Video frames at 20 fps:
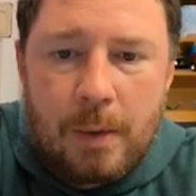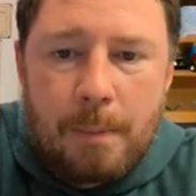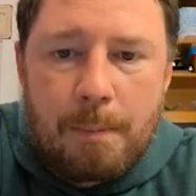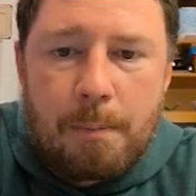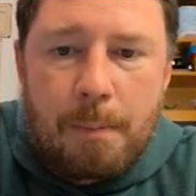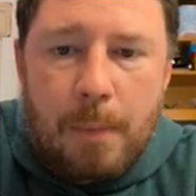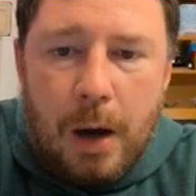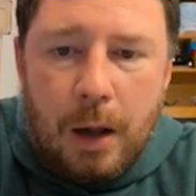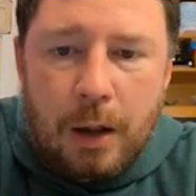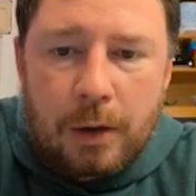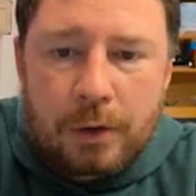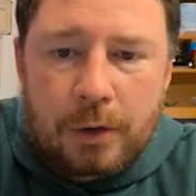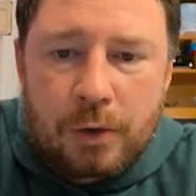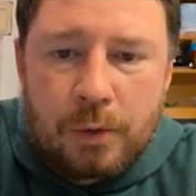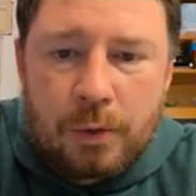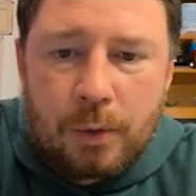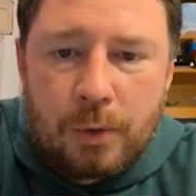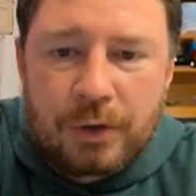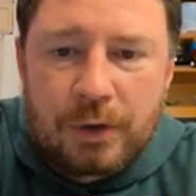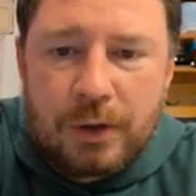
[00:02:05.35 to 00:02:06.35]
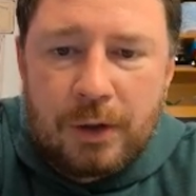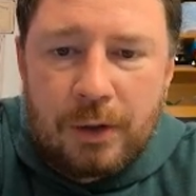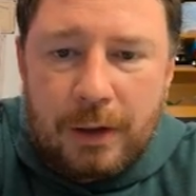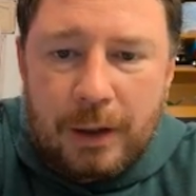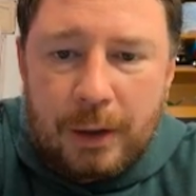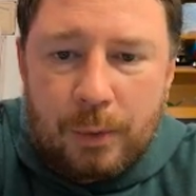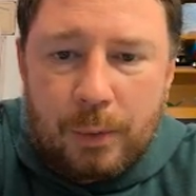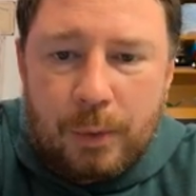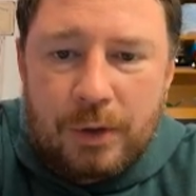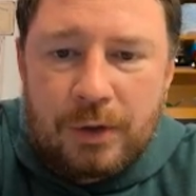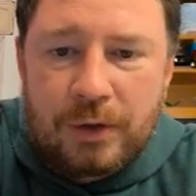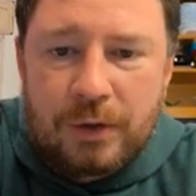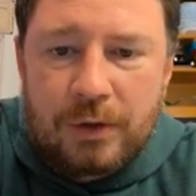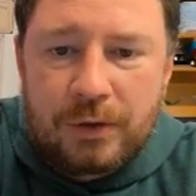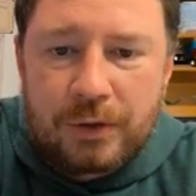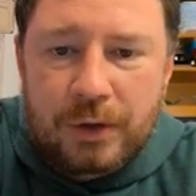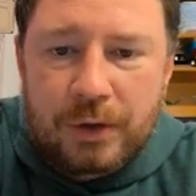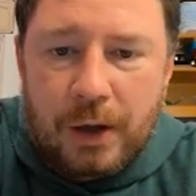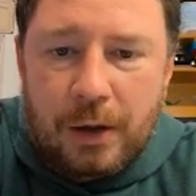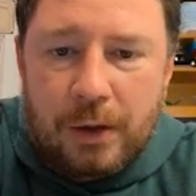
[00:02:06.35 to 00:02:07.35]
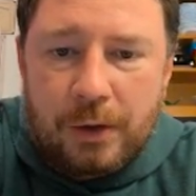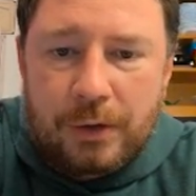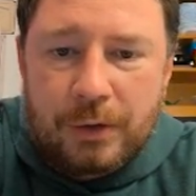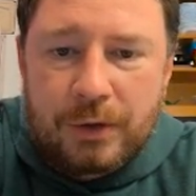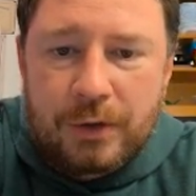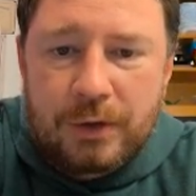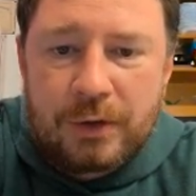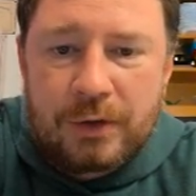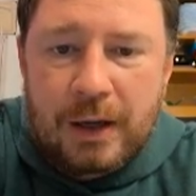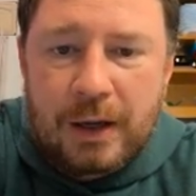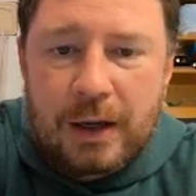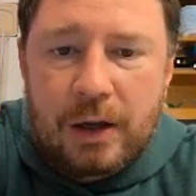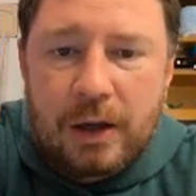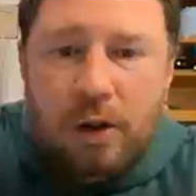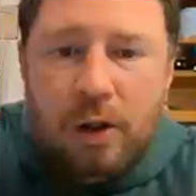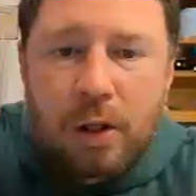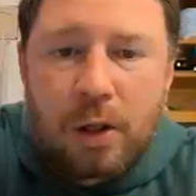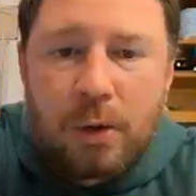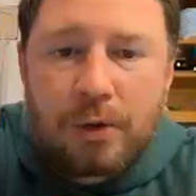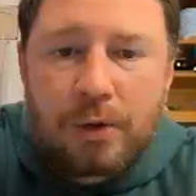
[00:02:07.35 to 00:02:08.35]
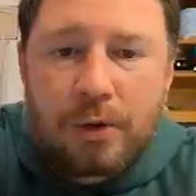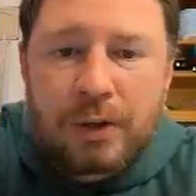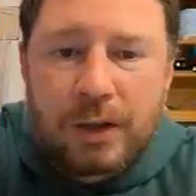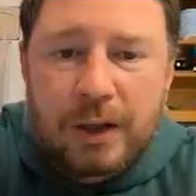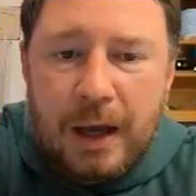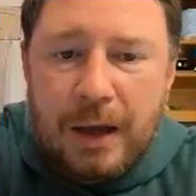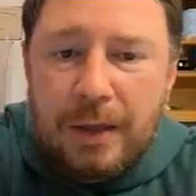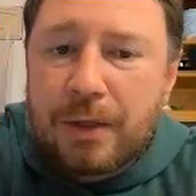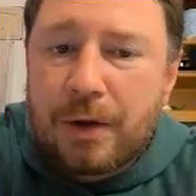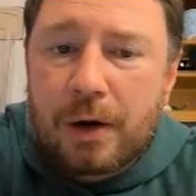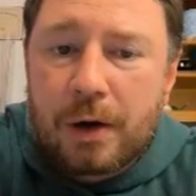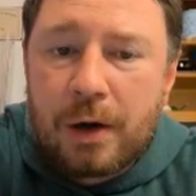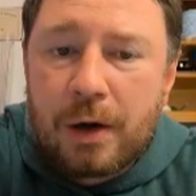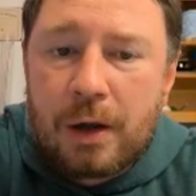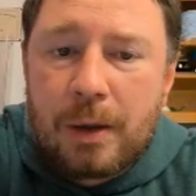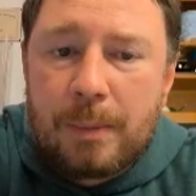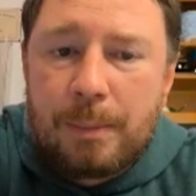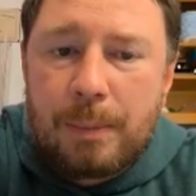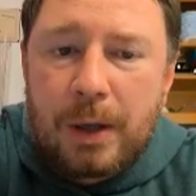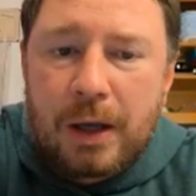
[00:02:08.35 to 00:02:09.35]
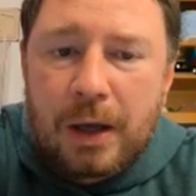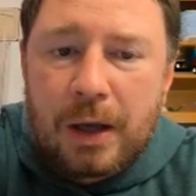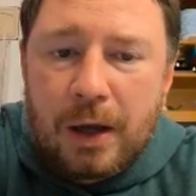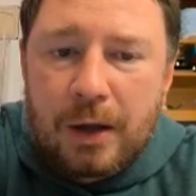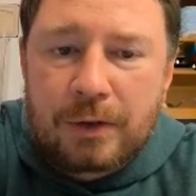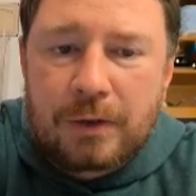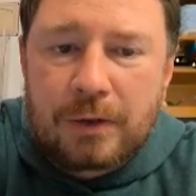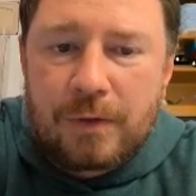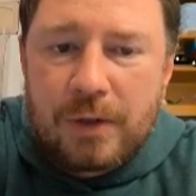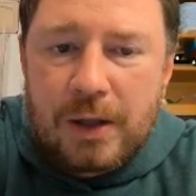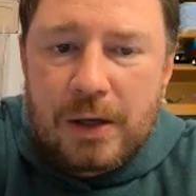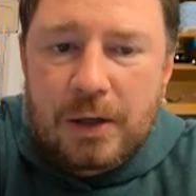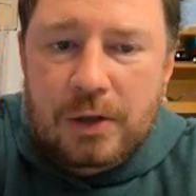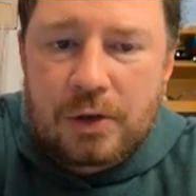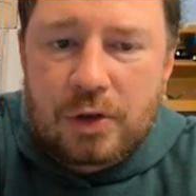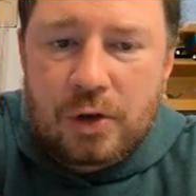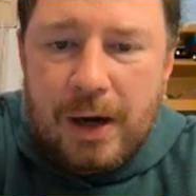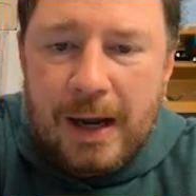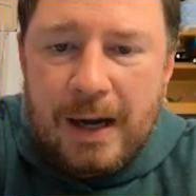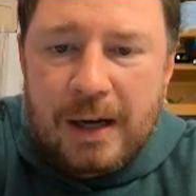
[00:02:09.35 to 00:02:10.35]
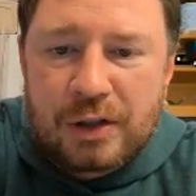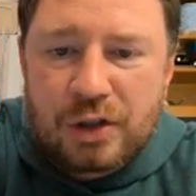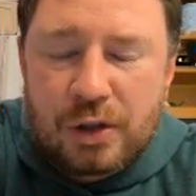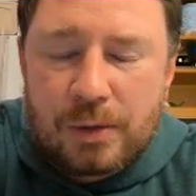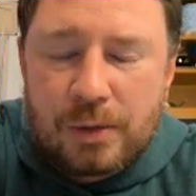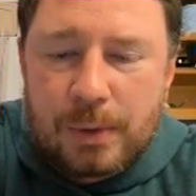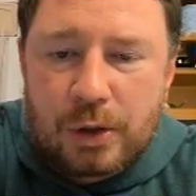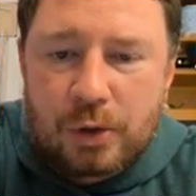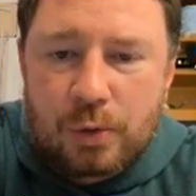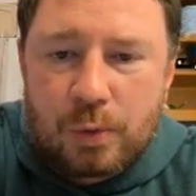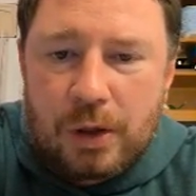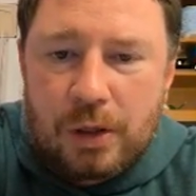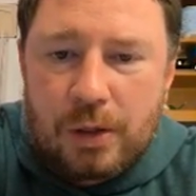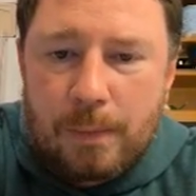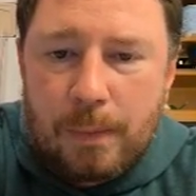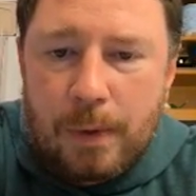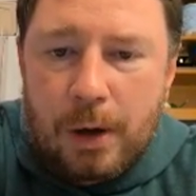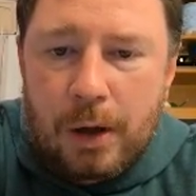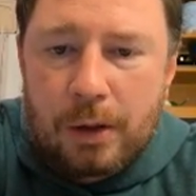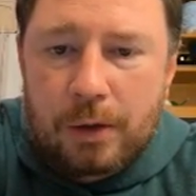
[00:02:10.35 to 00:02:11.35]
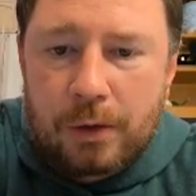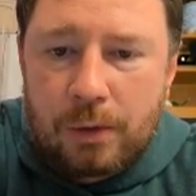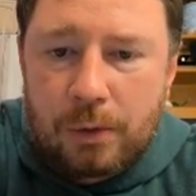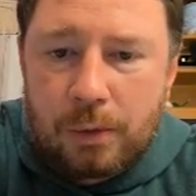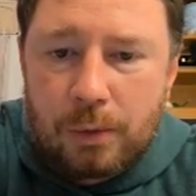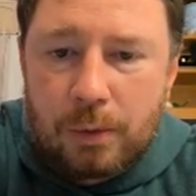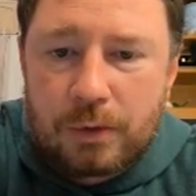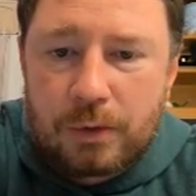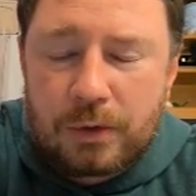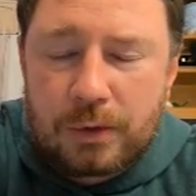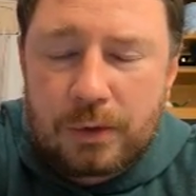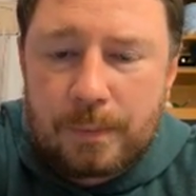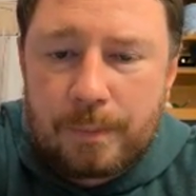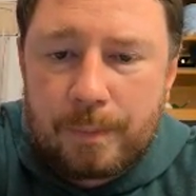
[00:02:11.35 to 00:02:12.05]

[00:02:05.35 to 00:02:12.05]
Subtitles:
Molecules in liquids and solids stay close together because of the attraction between the molecules.